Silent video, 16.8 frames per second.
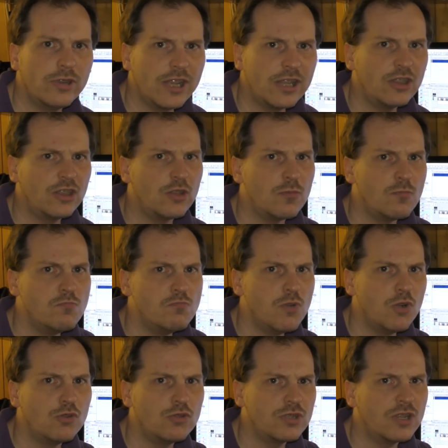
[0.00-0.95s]
get the
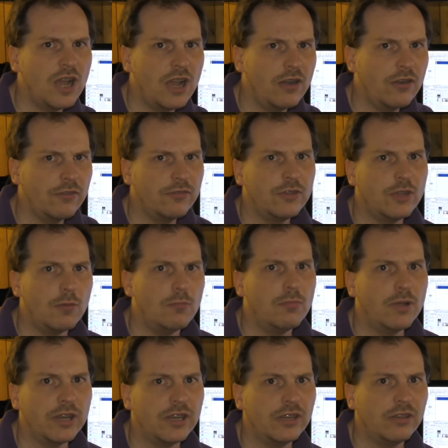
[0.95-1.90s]
most out of your
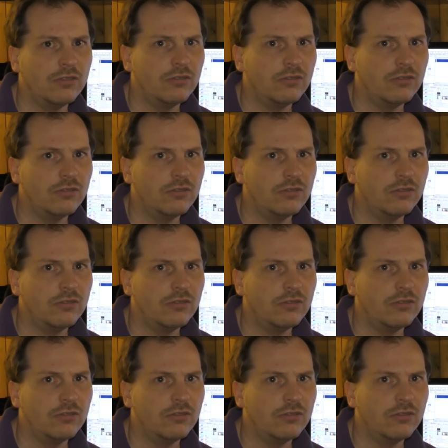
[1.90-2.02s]
money